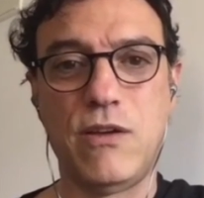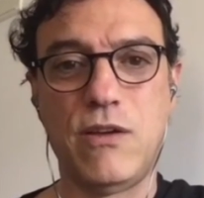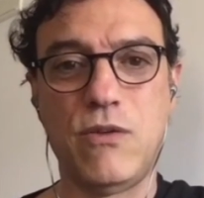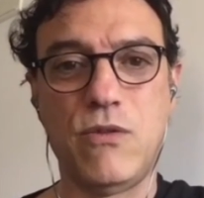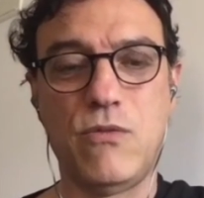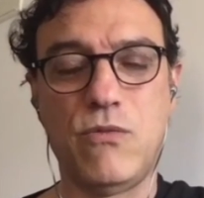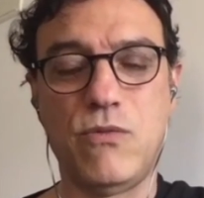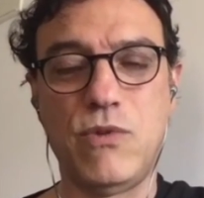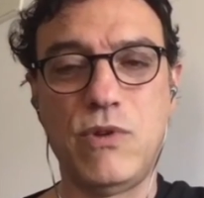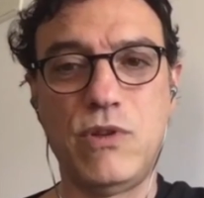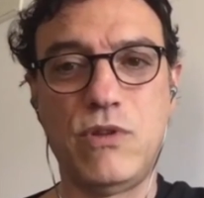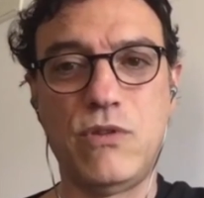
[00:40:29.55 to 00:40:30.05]

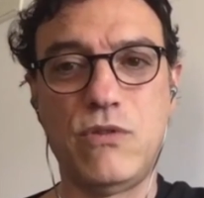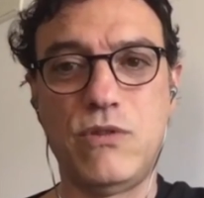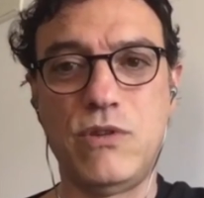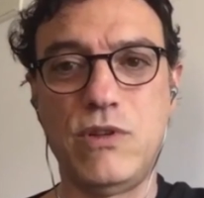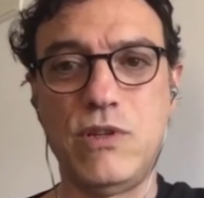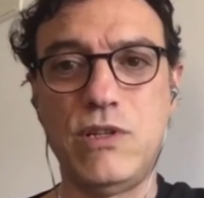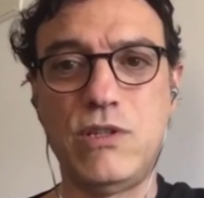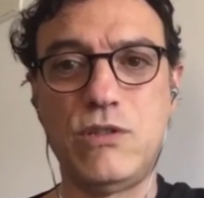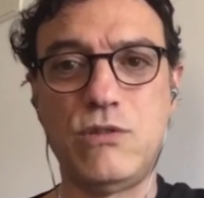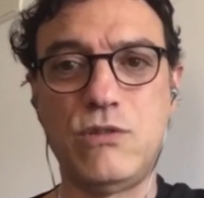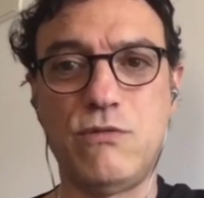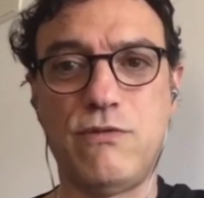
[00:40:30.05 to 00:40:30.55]
we don't
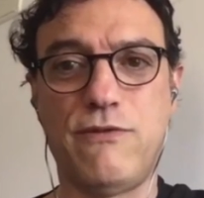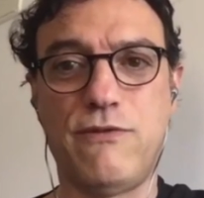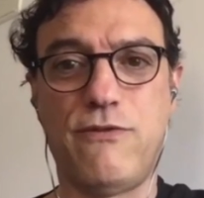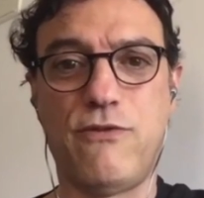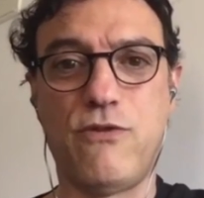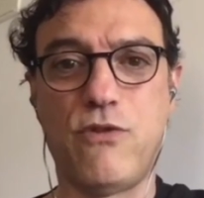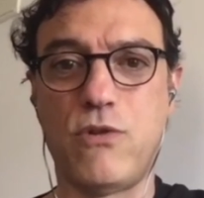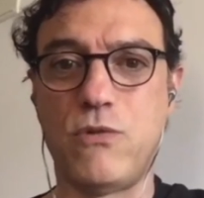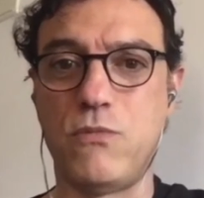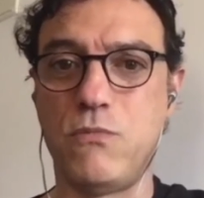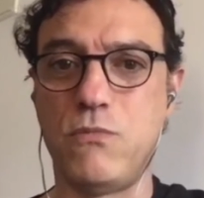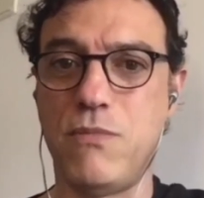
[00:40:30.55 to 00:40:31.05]
need to
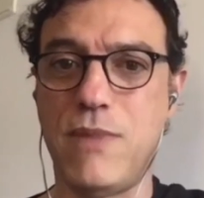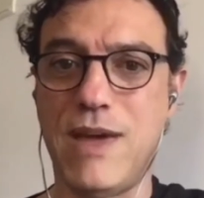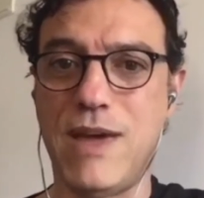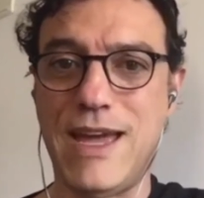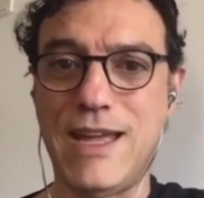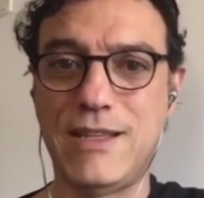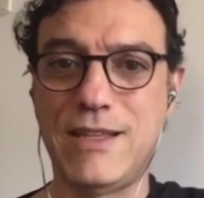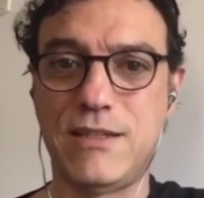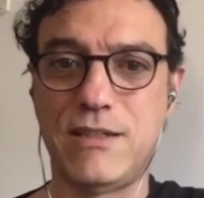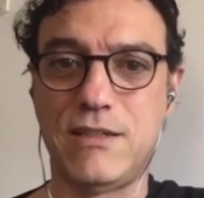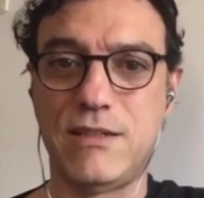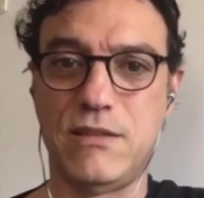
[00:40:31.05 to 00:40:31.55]

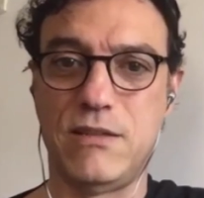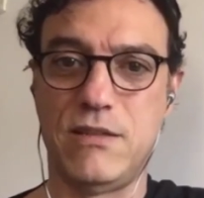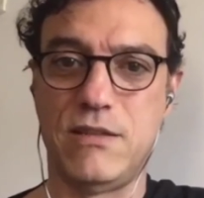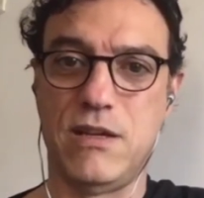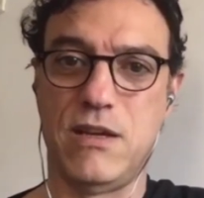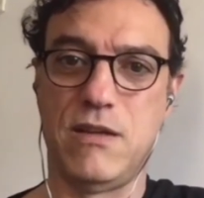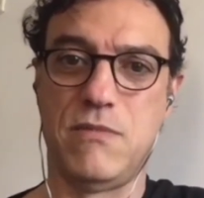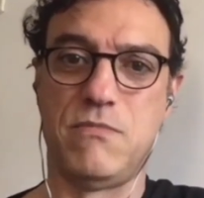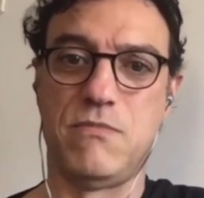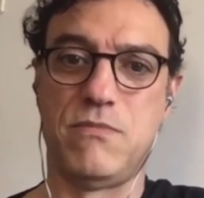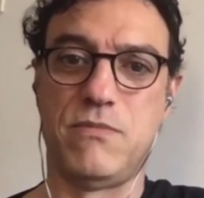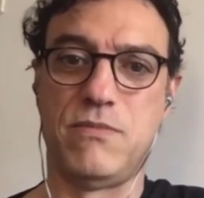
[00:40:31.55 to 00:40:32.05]
format
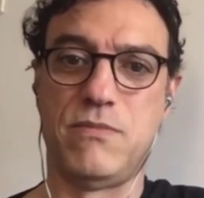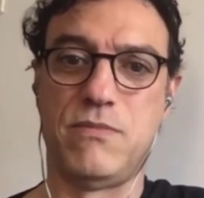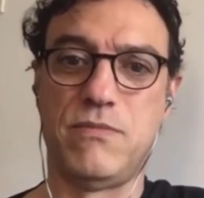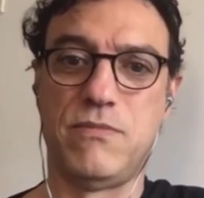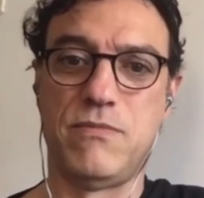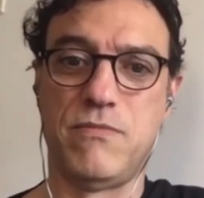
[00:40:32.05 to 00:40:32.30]
them,